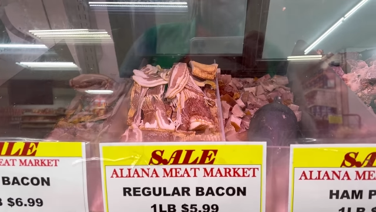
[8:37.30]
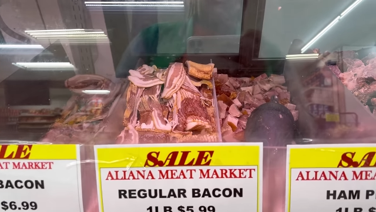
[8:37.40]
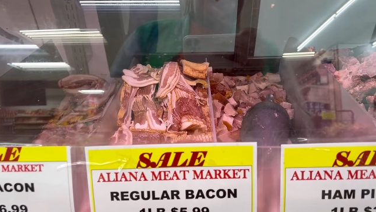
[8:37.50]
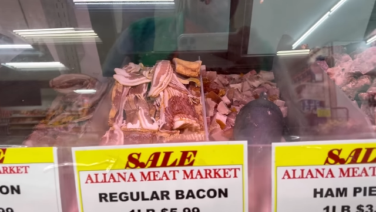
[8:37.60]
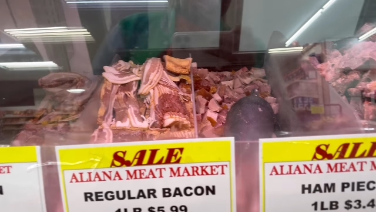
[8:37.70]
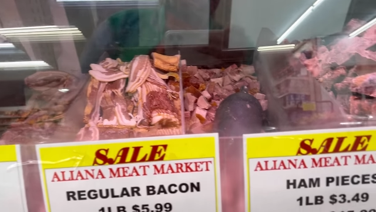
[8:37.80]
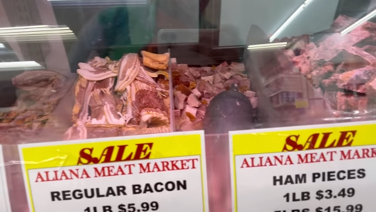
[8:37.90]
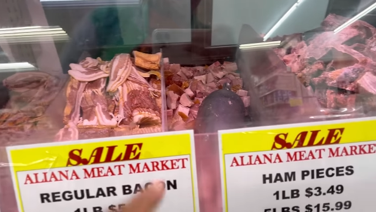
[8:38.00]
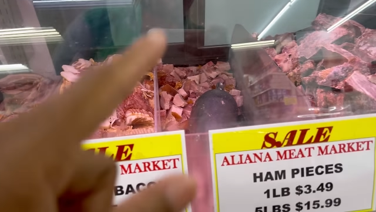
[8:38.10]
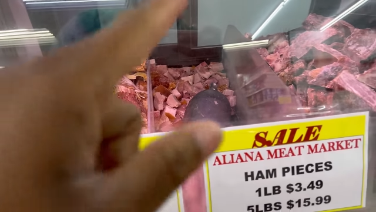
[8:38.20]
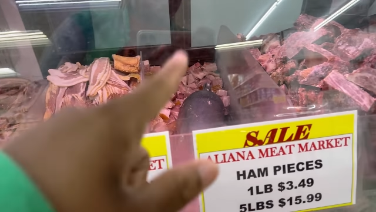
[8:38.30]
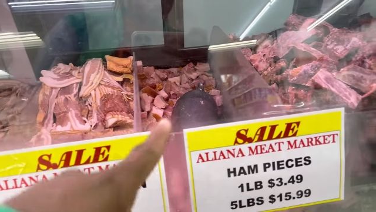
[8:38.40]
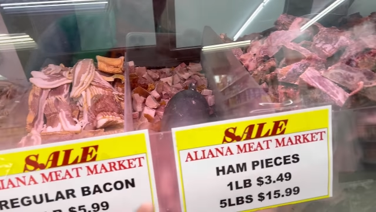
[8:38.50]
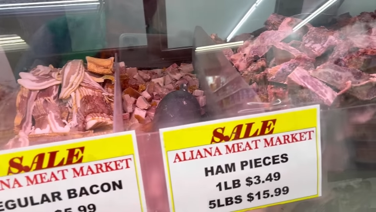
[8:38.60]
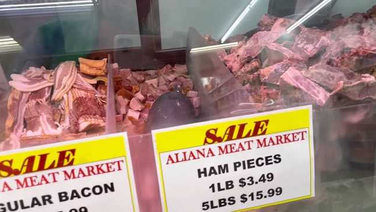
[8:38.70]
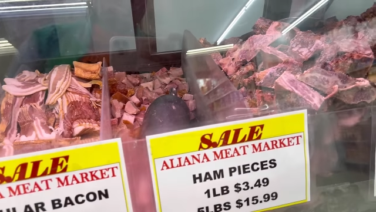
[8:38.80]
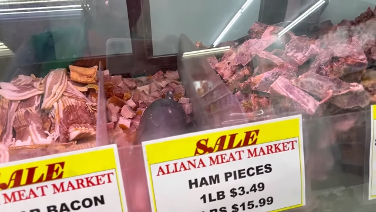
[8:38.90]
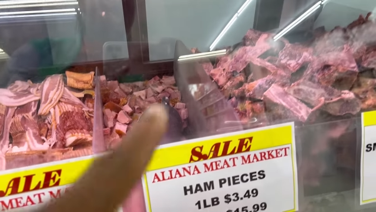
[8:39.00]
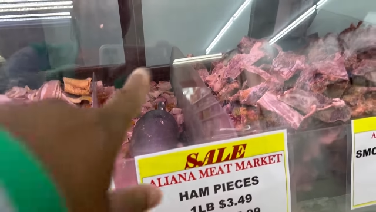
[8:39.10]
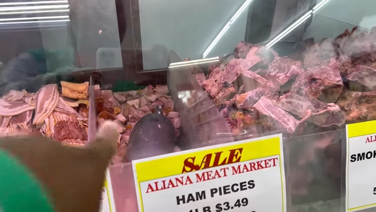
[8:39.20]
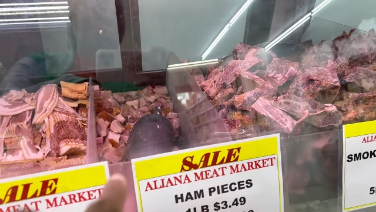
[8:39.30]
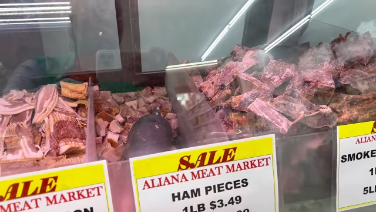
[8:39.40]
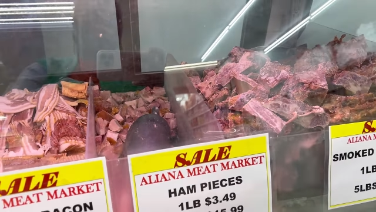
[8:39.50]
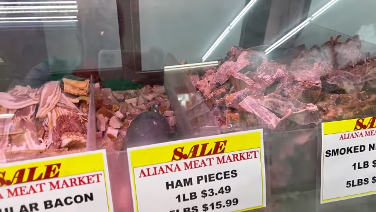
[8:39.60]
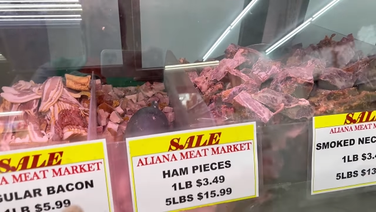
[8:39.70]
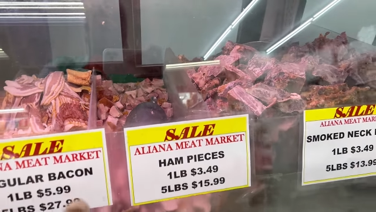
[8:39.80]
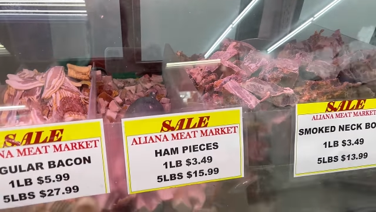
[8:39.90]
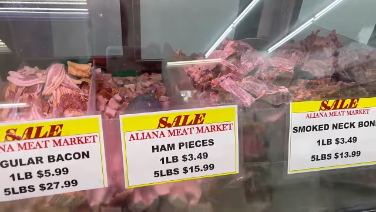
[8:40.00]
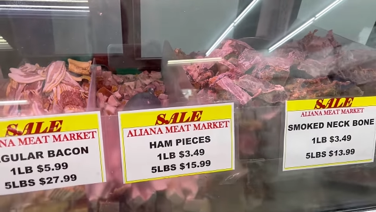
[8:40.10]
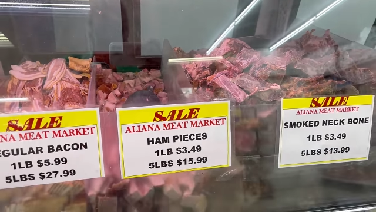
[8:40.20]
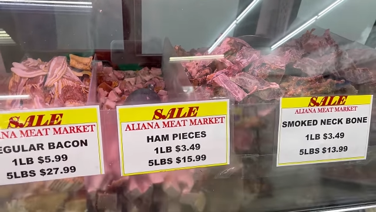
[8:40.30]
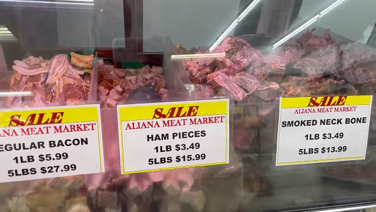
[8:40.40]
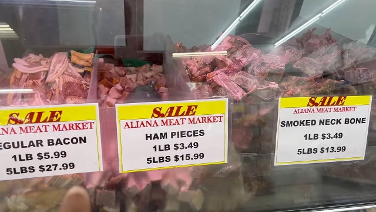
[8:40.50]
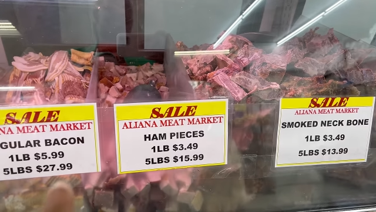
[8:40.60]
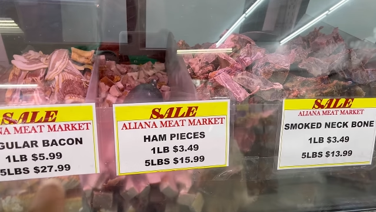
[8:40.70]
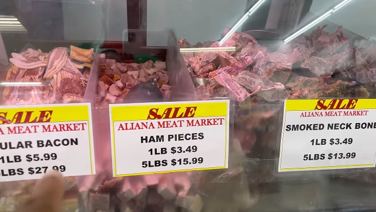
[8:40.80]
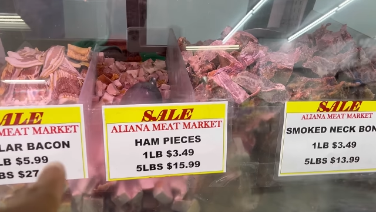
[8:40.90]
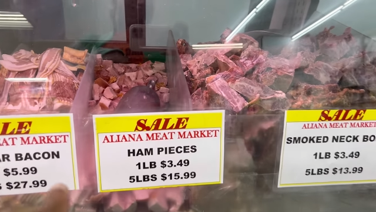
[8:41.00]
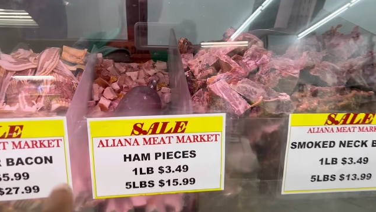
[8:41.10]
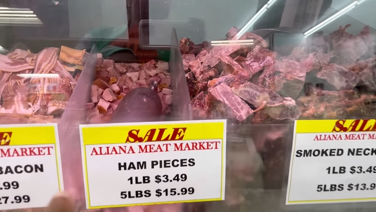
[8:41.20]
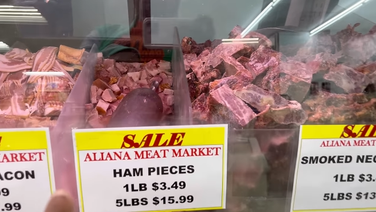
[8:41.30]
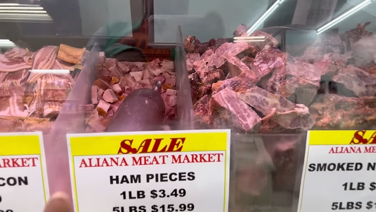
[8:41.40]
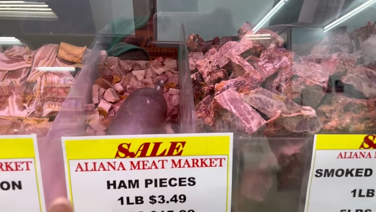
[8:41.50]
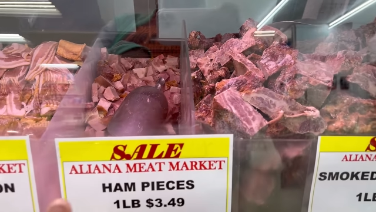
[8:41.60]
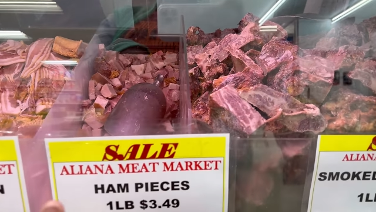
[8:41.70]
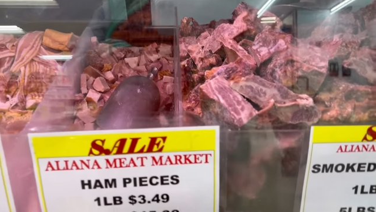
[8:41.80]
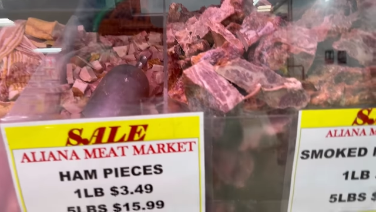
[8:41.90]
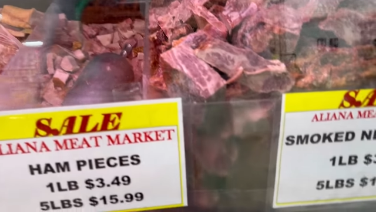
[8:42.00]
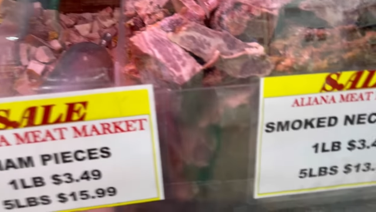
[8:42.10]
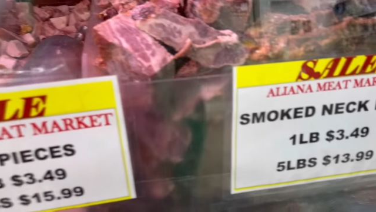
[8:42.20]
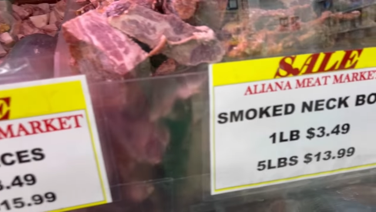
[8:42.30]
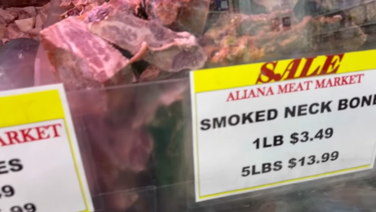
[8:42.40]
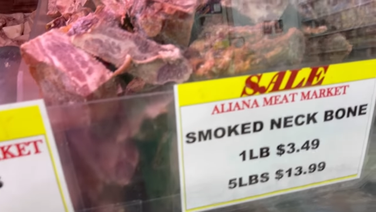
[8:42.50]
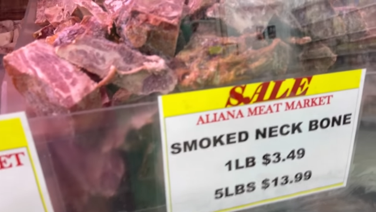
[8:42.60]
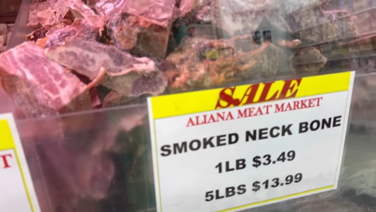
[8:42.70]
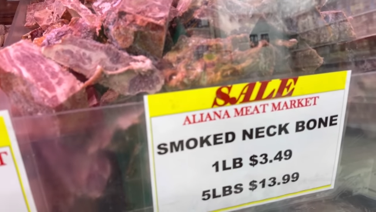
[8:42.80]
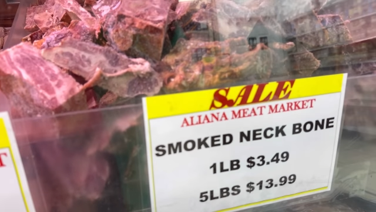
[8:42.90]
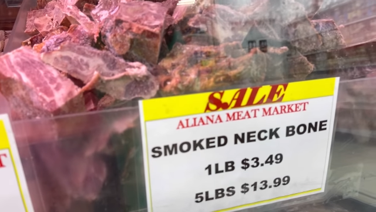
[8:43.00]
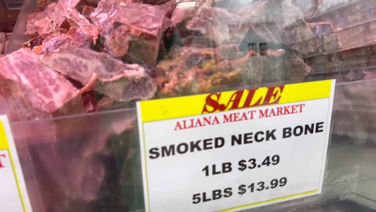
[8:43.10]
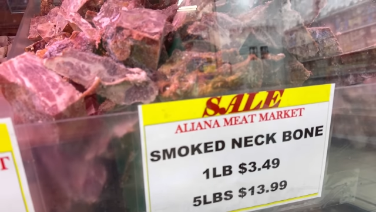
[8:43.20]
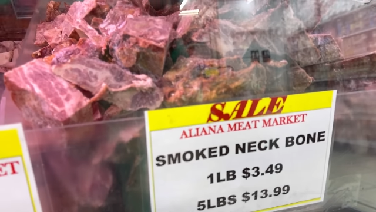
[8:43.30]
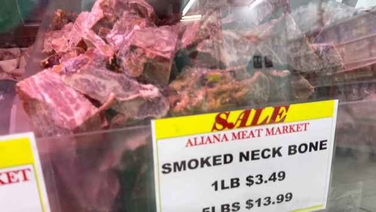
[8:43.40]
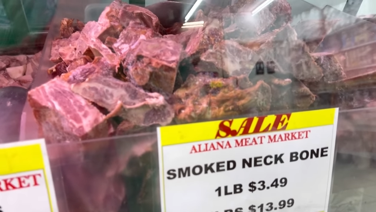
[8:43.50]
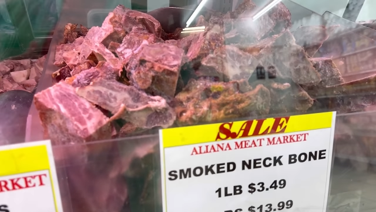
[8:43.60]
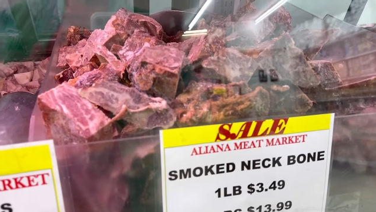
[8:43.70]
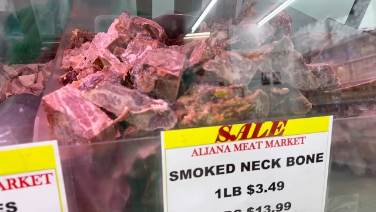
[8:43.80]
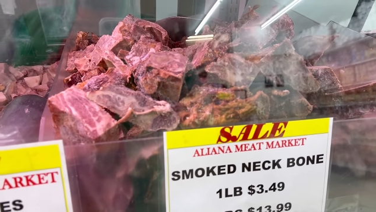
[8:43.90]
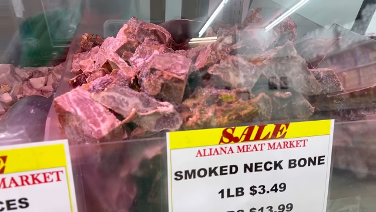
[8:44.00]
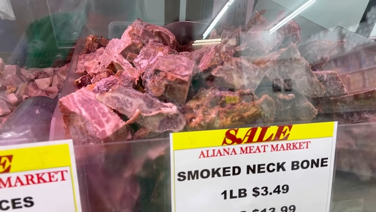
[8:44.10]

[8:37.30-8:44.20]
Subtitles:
(no speaker visible)